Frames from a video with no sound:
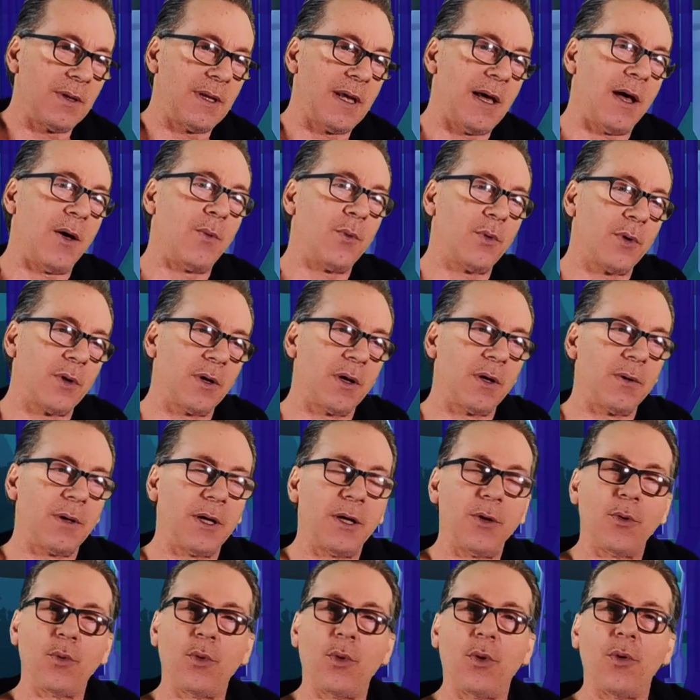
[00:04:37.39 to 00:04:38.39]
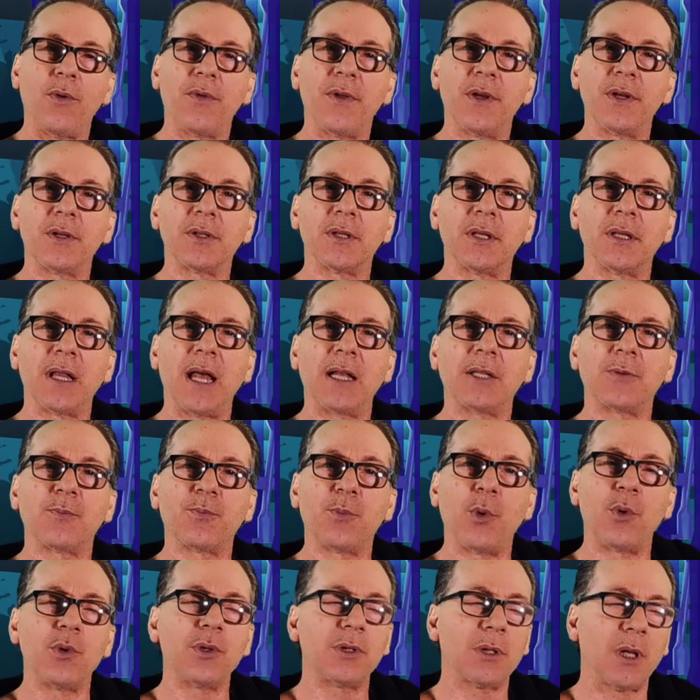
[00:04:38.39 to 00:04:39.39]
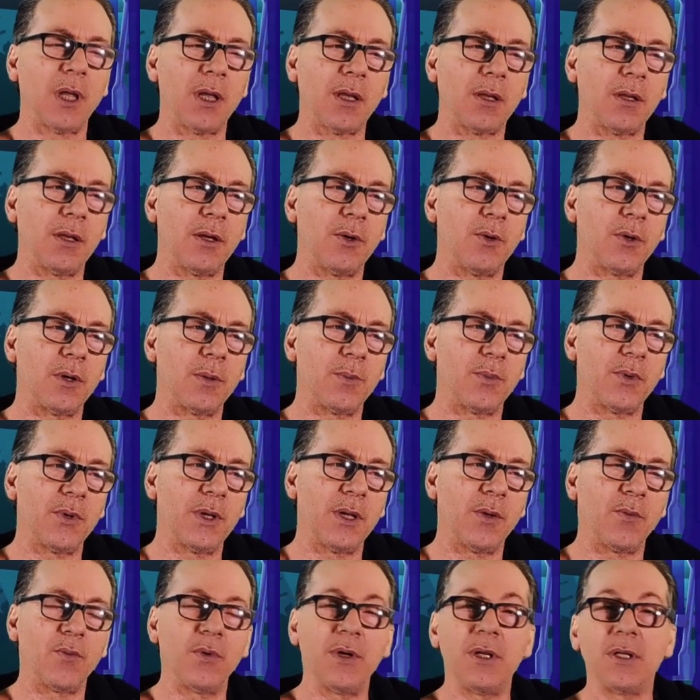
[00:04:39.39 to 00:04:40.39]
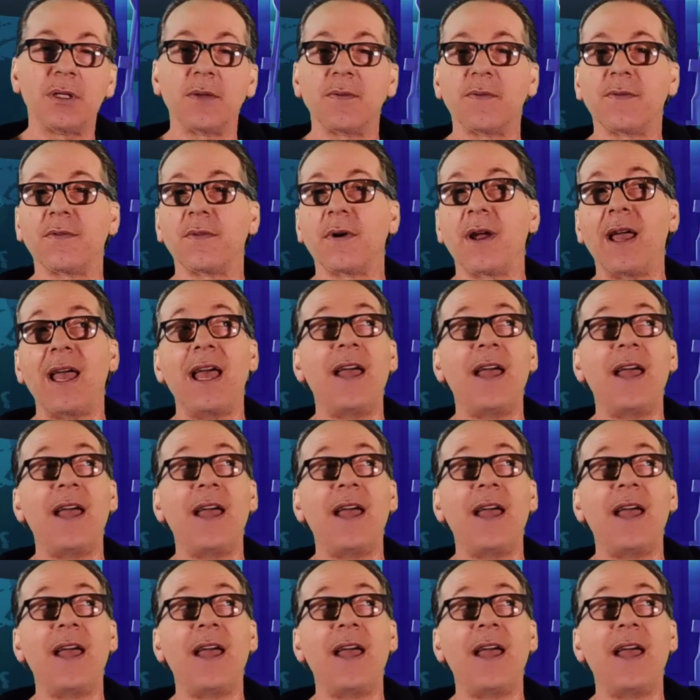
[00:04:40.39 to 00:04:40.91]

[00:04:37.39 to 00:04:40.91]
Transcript: now we're going to hear all of this, and that's most likely going to be the reason for